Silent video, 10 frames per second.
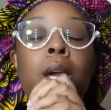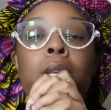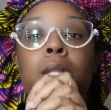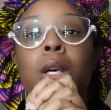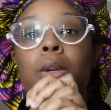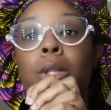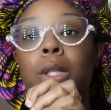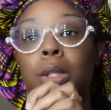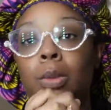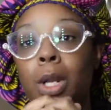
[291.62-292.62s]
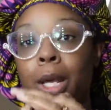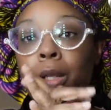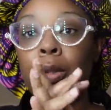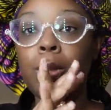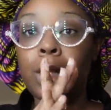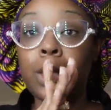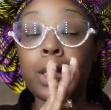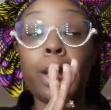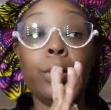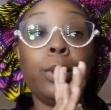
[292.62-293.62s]
So this is what I do want to
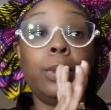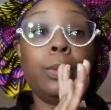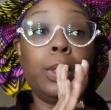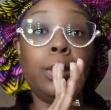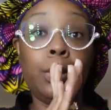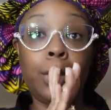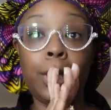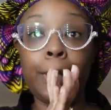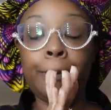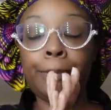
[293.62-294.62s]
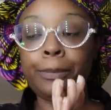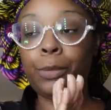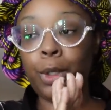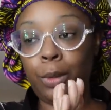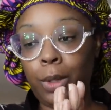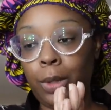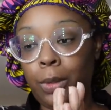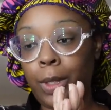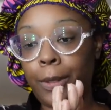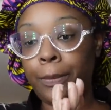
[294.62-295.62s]
say really, really quick. Really, really
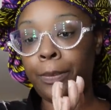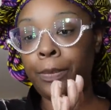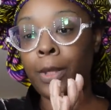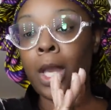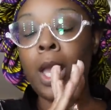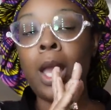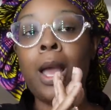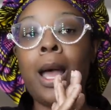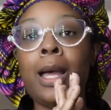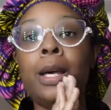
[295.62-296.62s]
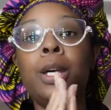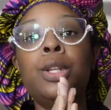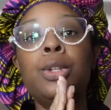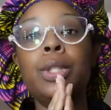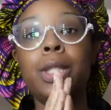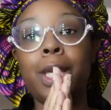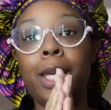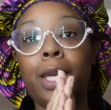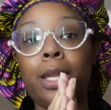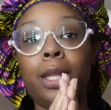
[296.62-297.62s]
quick. I
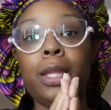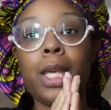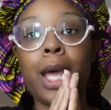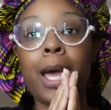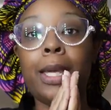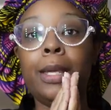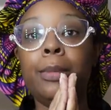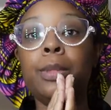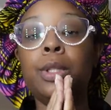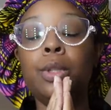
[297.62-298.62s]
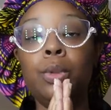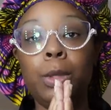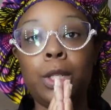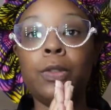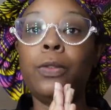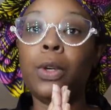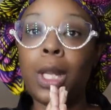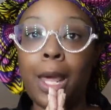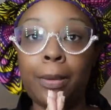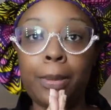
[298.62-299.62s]
understand that I am too much for a
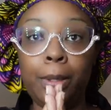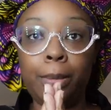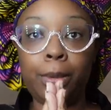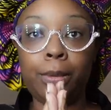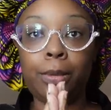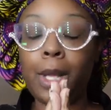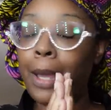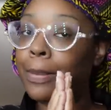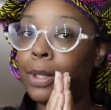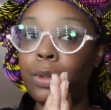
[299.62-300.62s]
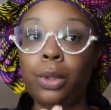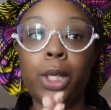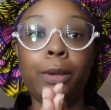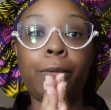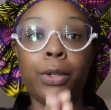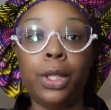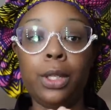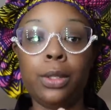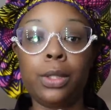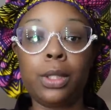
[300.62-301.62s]
lot of people. I've been knowing that for
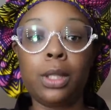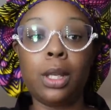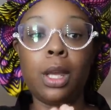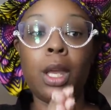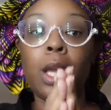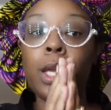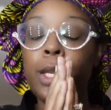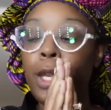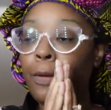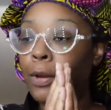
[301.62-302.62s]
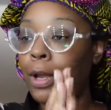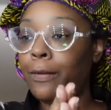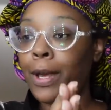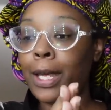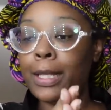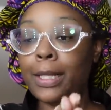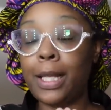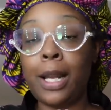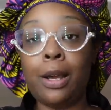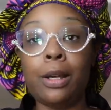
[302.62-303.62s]
years. Never have I
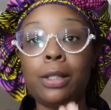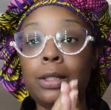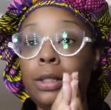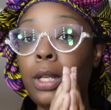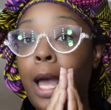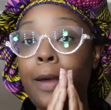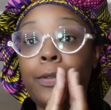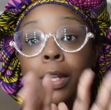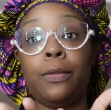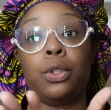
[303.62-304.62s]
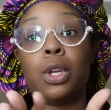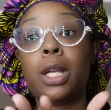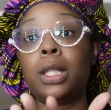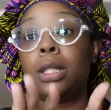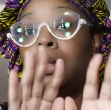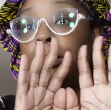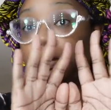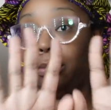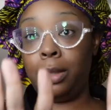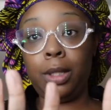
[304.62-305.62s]
said I, I've never tried to
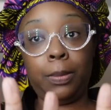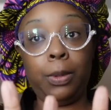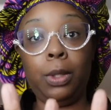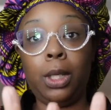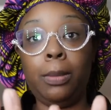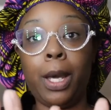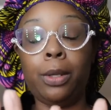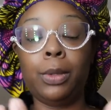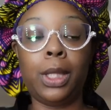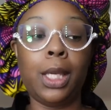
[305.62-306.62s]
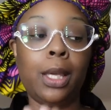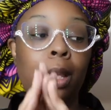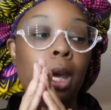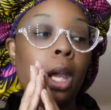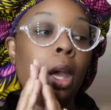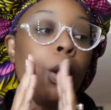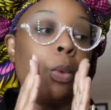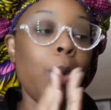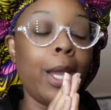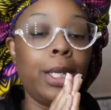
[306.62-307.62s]
dispute anybody with that.
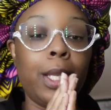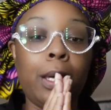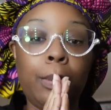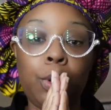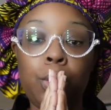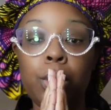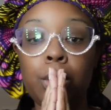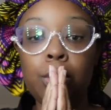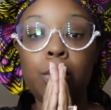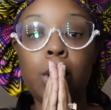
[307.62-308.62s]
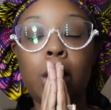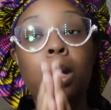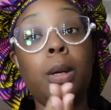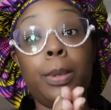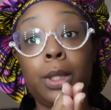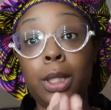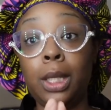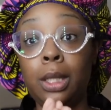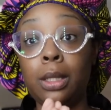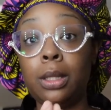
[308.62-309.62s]
Right now, I'm going through a couple of
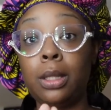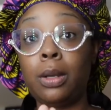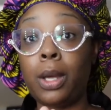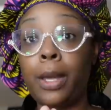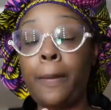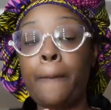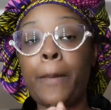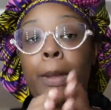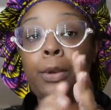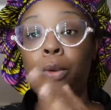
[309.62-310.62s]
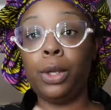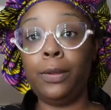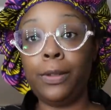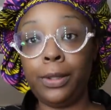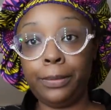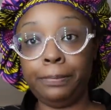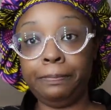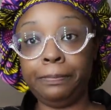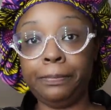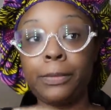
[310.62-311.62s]
things, okay? I'm grieving
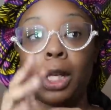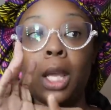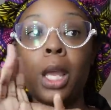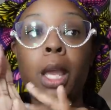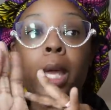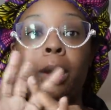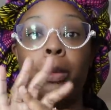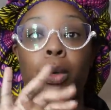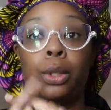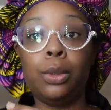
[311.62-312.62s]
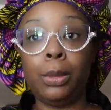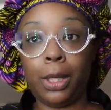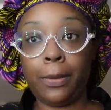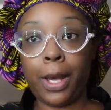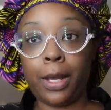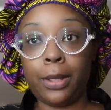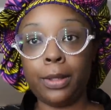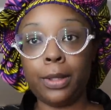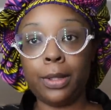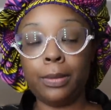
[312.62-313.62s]
and I'm going through
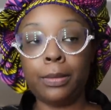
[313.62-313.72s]
menopause.